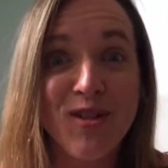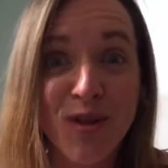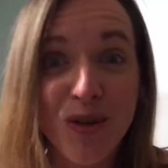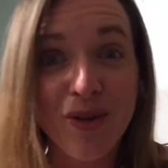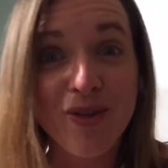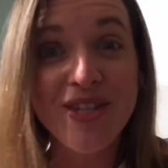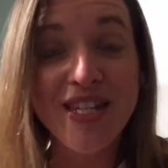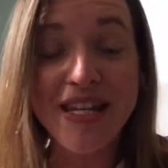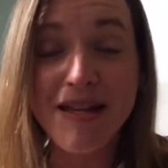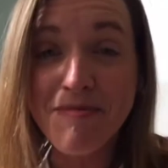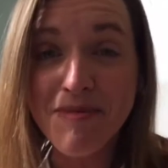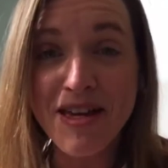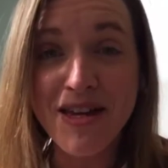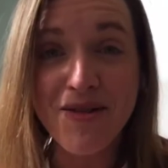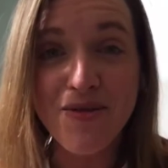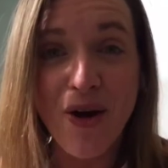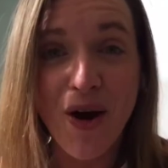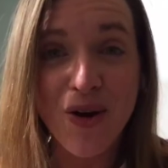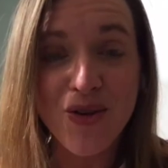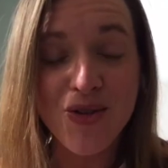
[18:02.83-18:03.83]
You'll see
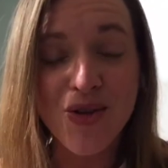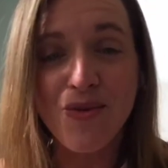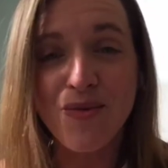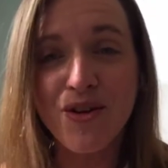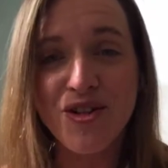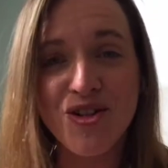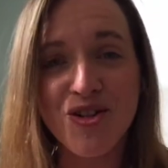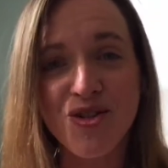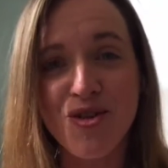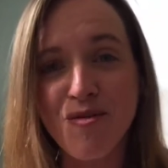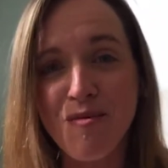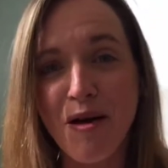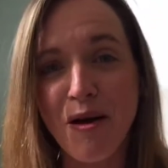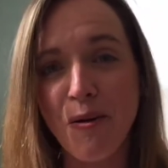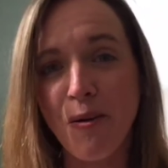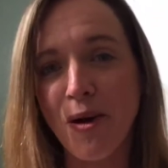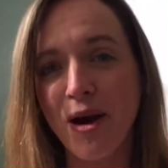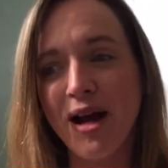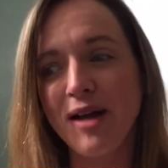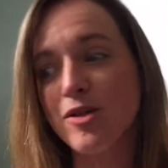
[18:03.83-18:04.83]
me also register my
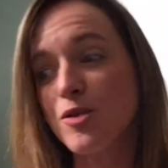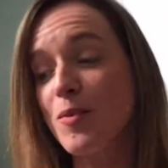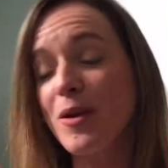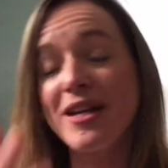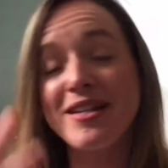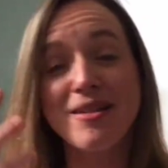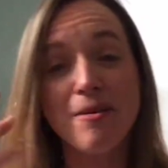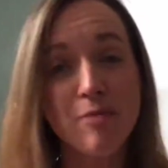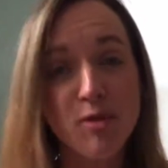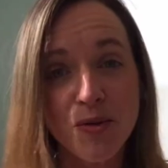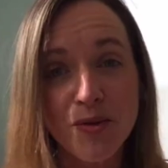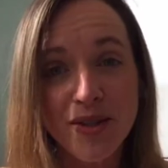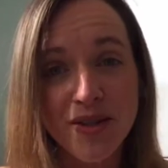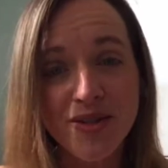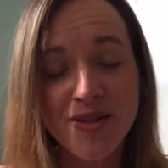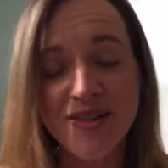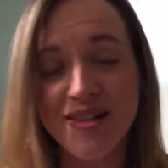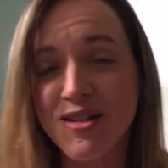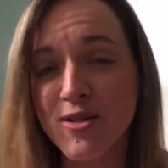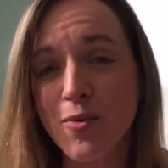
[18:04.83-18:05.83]
workouts because I'm doing
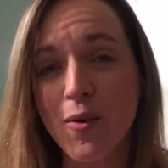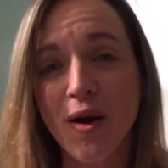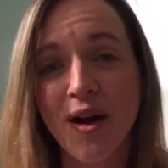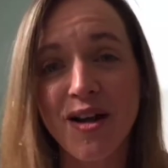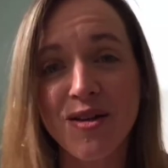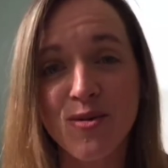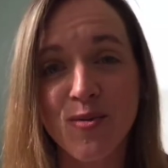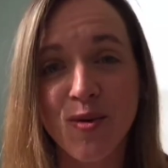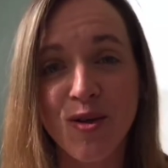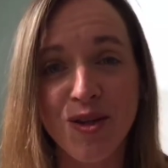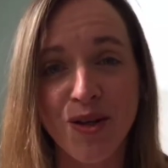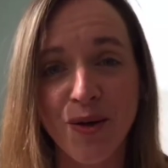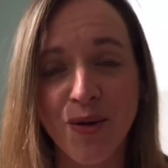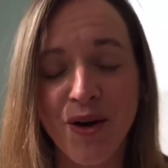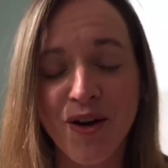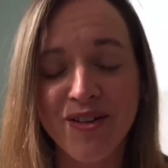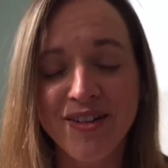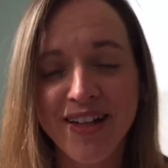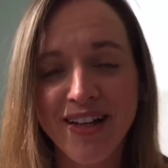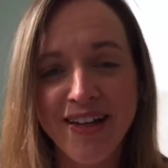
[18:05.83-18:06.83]
these workouts with you
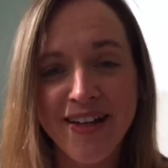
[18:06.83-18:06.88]
all.